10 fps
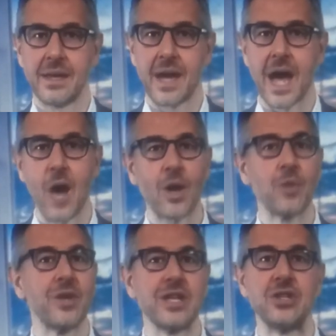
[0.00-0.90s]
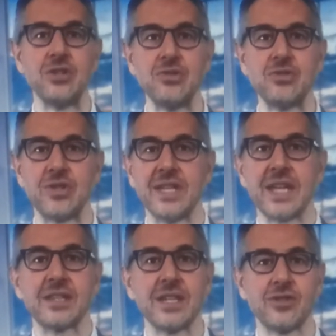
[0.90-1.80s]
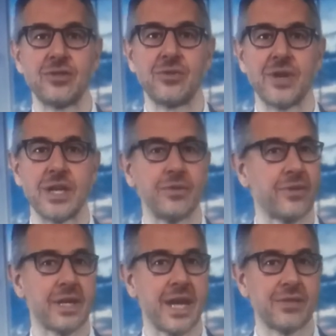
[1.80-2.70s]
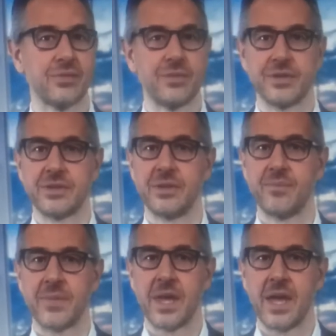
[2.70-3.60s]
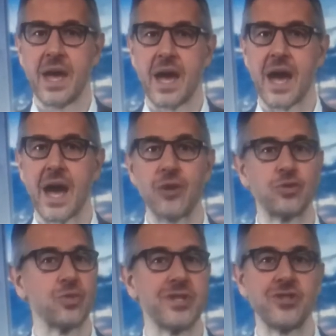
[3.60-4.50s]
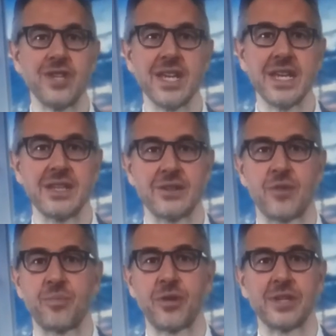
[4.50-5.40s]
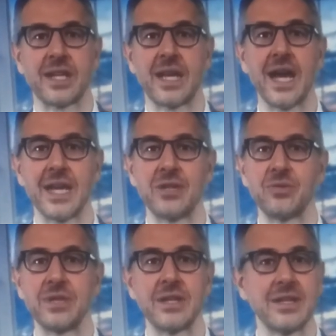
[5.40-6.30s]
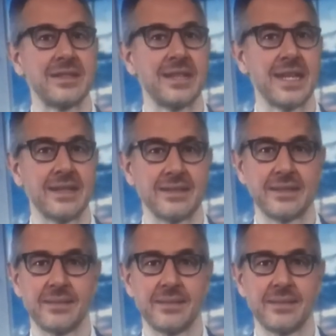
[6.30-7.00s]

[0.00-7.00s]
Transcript: How can we reduce the attrition rate of our customers? How should we change our product line to increase sales?